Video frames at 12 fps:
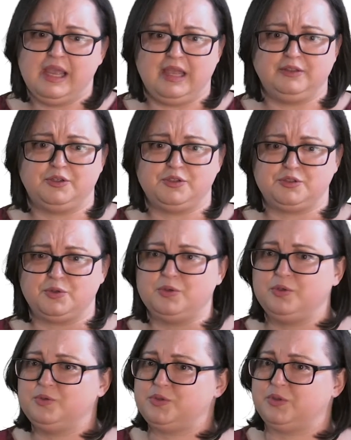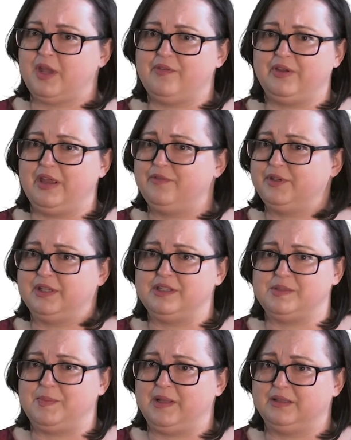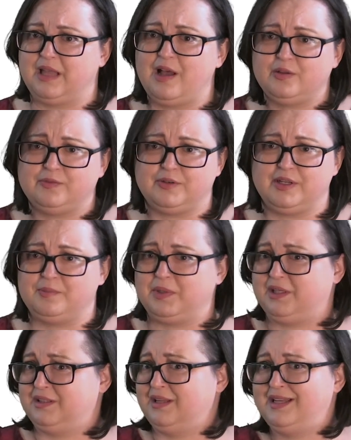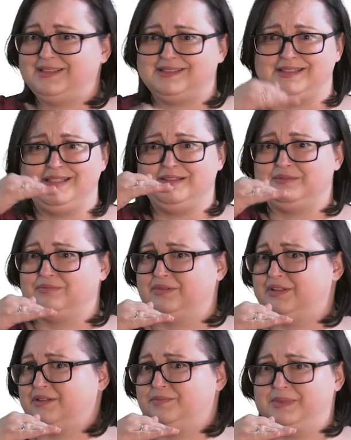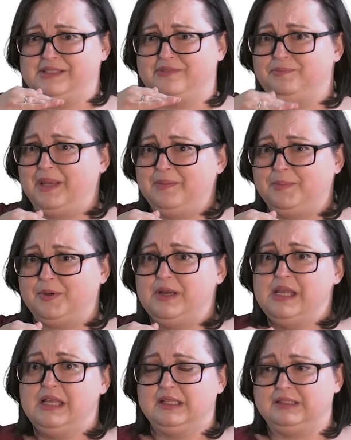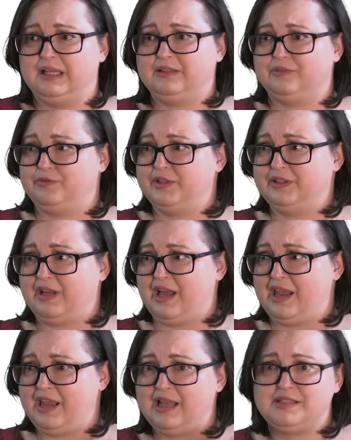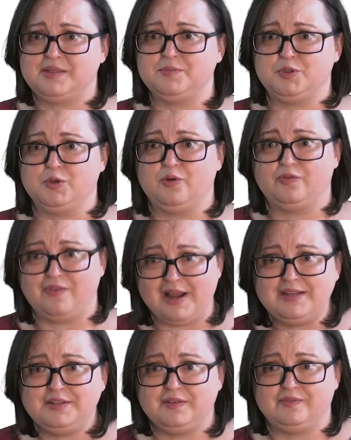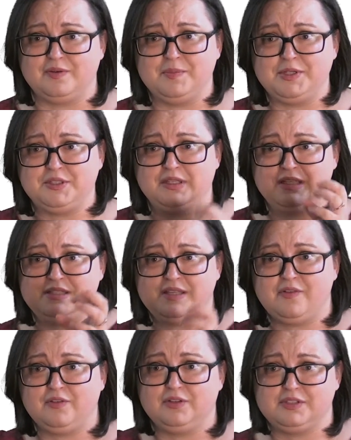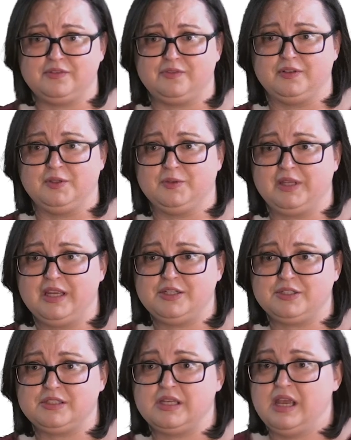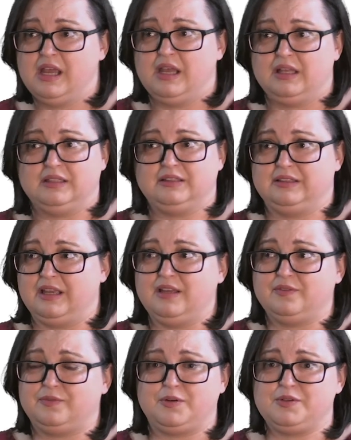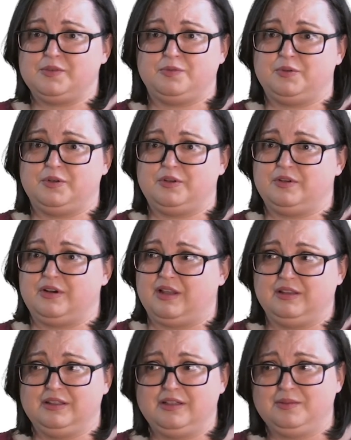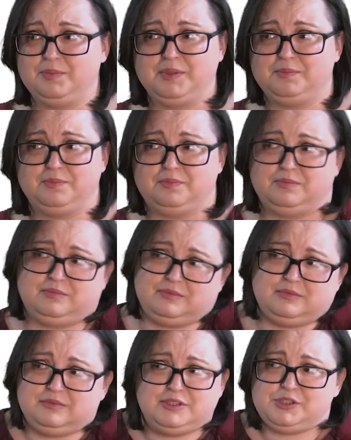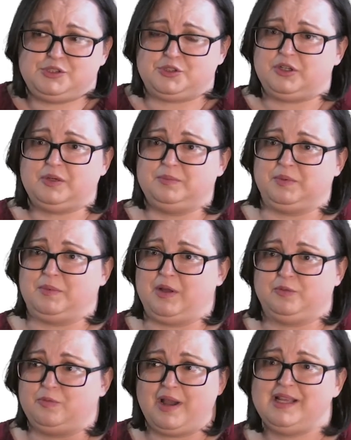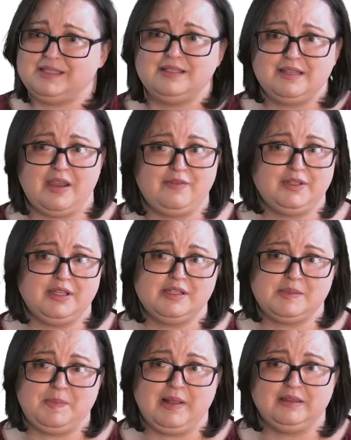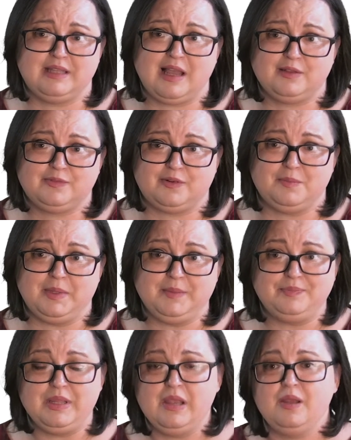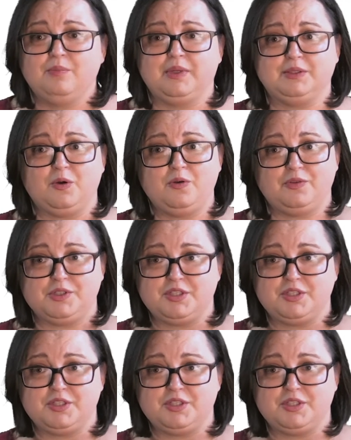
and they're so used to having everything spelled out for them on a nice, neat little piece of paper that when I asked them to go find the information in several different locations, they at first were a little bit disturbed about why isn't everything spelled out for me. But over